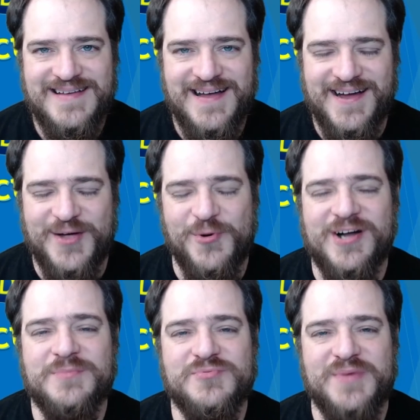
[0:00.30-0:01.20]
Hi,
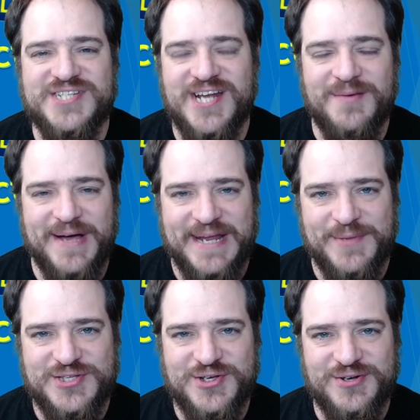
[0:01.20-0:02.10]
welcome to my channel. My name
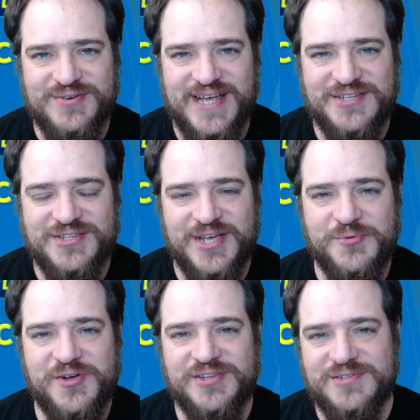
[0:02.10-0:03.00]
is Hugo, and today we're
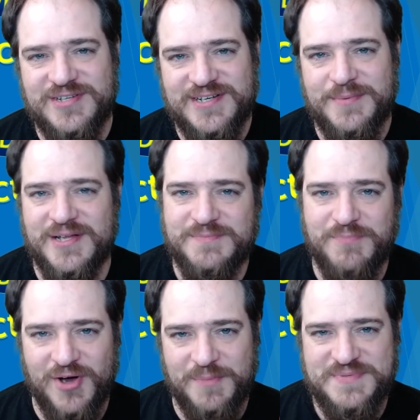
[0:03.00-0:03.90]
going to learn about
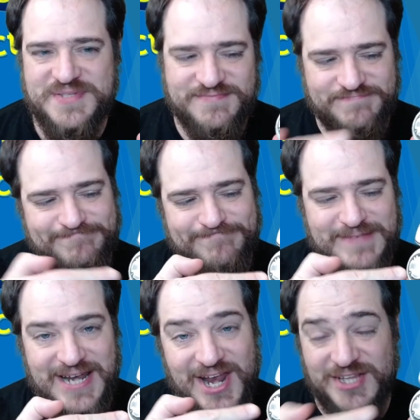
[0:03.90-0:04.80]
props,
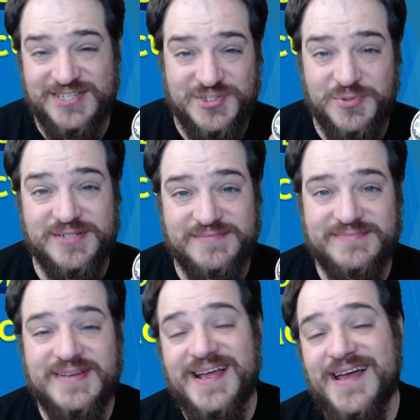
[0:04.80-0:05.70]
not this one,
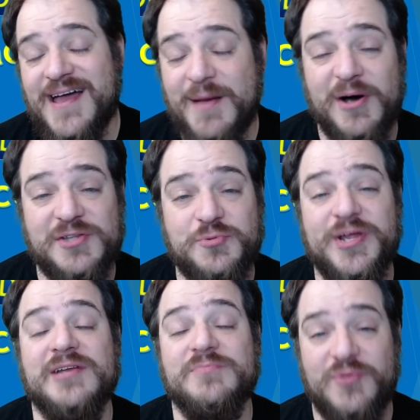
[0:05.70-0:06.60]
about
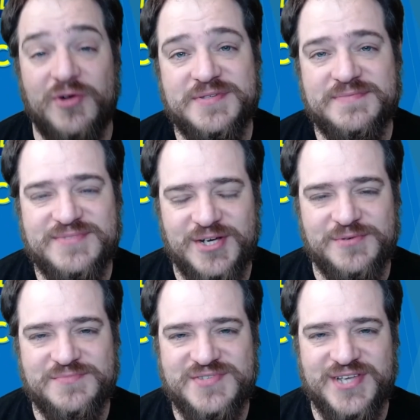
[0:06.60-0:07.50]
React props.
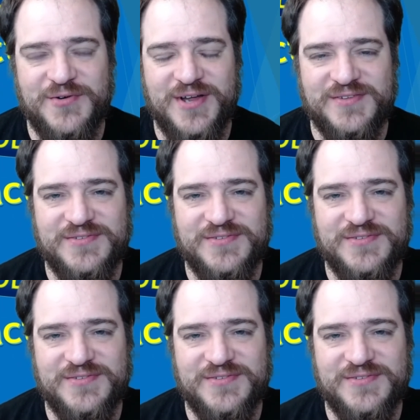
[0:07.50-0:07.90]
So stay around.